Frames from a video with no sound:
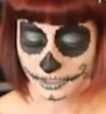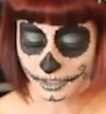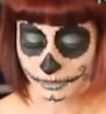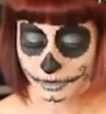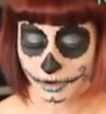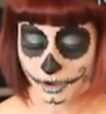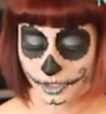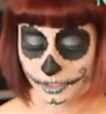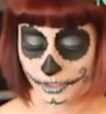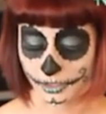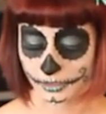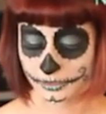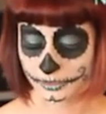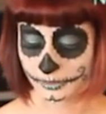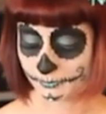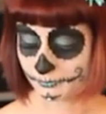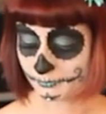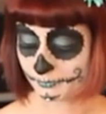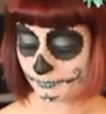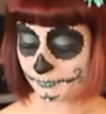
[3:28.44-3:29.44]
are called
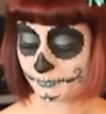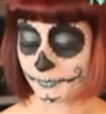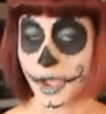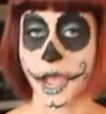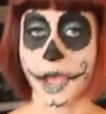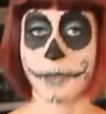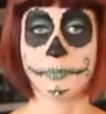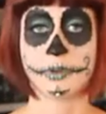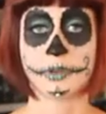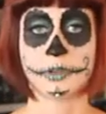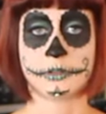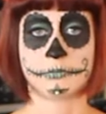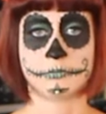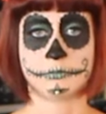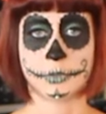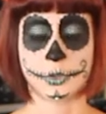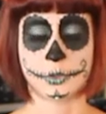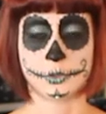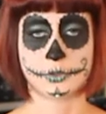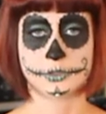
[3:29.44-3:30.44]
pop
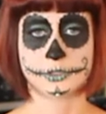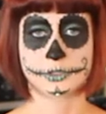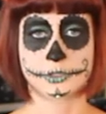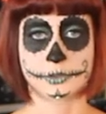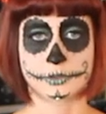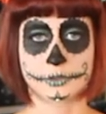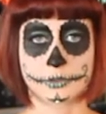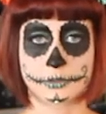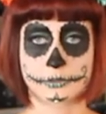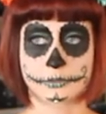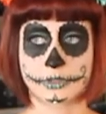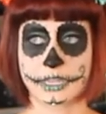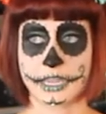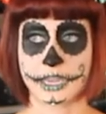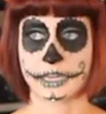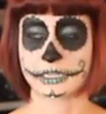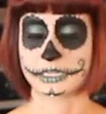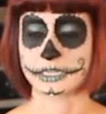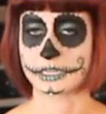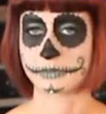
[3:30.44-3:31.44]
molds or
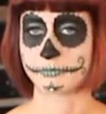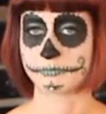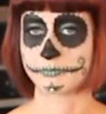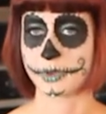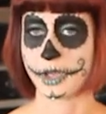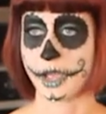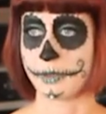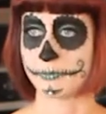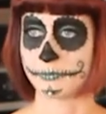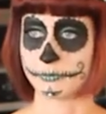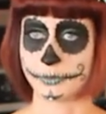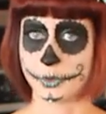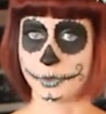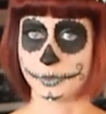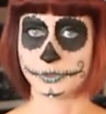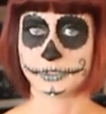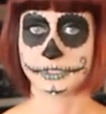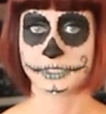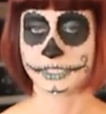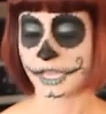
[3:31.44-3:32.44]
candy pop
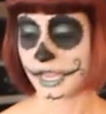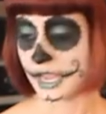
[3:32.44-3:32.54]
molds.